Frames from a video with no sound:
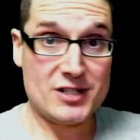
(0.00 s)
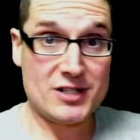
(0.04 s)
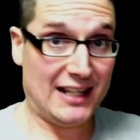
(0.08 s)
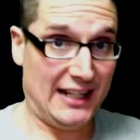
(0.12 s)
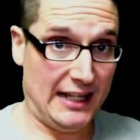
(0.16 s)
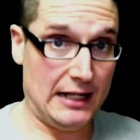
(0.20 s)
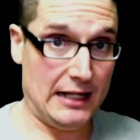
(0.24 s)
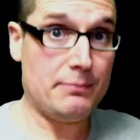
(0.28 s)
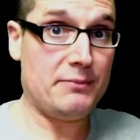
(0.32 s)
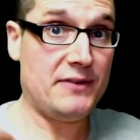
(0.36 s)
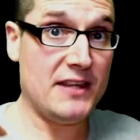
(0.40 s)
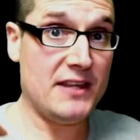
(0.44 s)

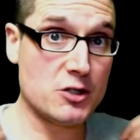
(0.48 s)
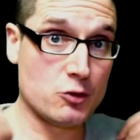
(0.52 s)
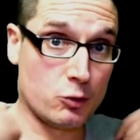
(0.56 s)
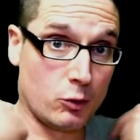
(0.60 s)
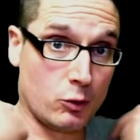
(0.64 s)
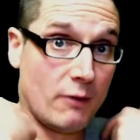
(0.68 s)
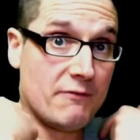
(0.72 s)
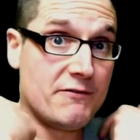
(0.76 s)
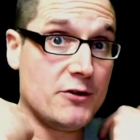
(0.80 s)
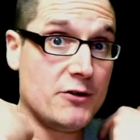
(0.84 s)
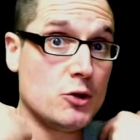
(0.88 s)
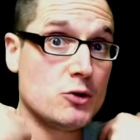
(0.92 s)
keep these
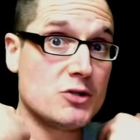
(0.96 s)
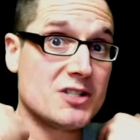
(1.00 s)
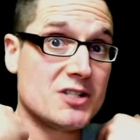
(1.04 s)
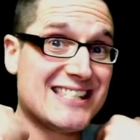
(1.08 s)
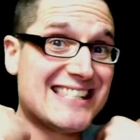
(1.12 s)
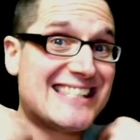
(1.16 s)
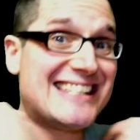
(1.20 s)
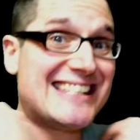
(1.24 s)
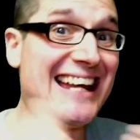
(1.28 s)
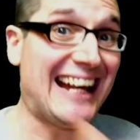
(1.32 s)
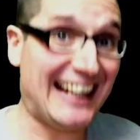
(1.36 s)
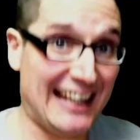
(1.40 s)
reviews
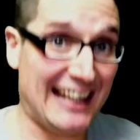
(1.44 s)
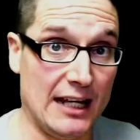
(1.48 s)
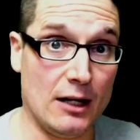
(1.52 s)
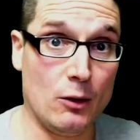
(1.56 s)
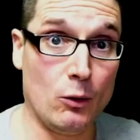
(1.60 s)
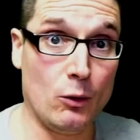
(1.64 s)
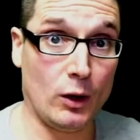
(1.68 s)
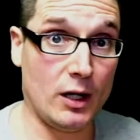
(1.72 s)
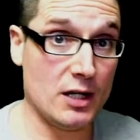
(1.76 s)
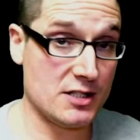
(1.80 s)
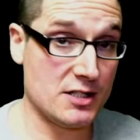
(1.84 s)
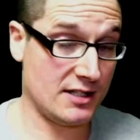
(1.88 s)
sticking
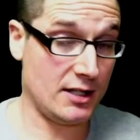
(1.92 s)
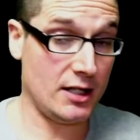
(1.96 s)
because